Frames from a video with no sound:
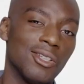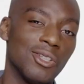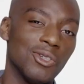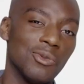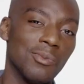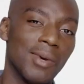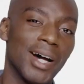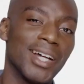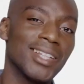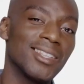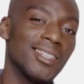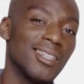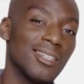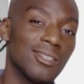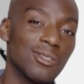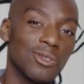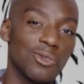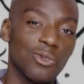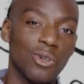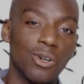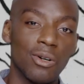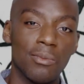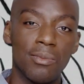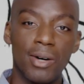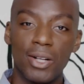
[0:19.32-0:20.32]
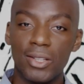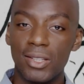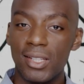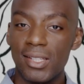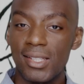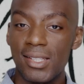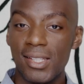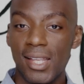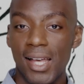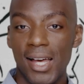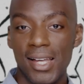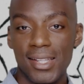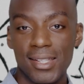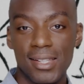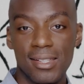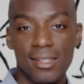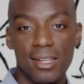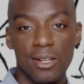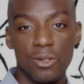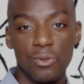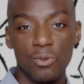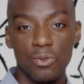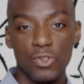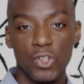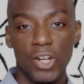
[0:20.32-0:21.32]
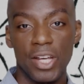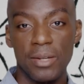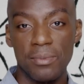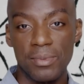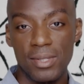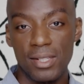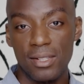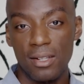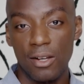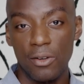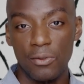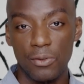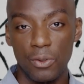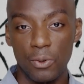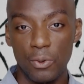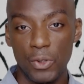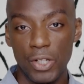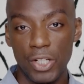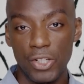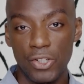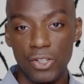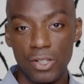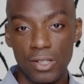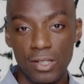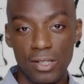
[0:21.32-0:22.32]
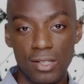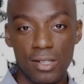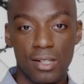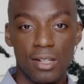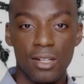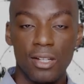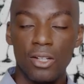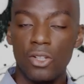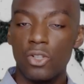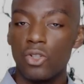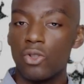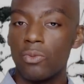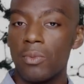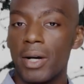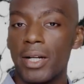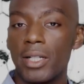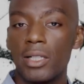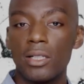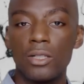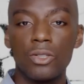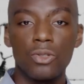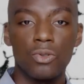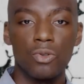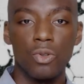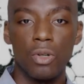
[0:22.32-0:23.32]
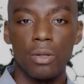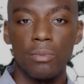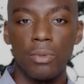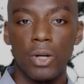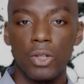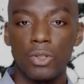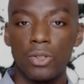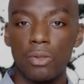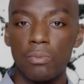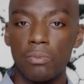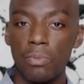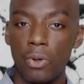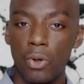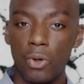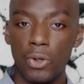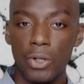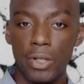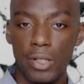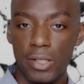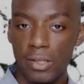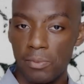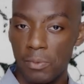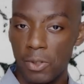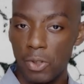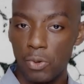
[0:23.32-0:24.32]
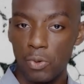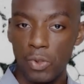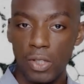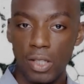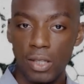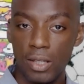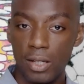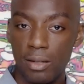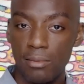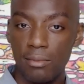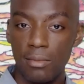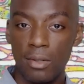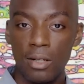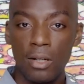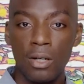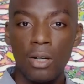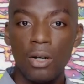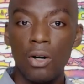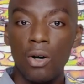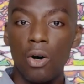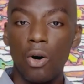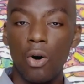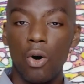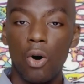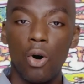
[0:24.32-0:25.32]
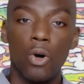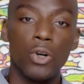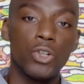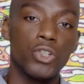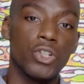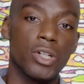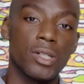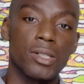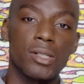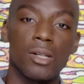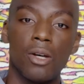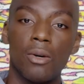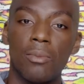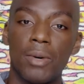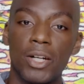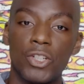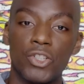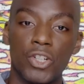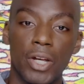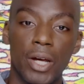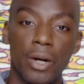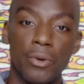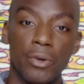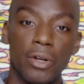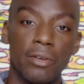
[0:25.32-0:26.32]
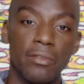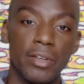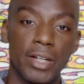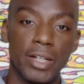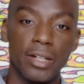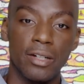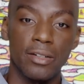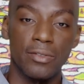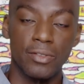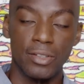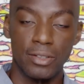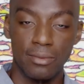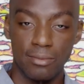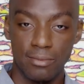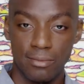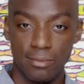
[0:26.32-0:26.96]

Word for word: You might need to know about the sizes and shapes of the regions, you might need to know about the borders between them, or just how much area they cover.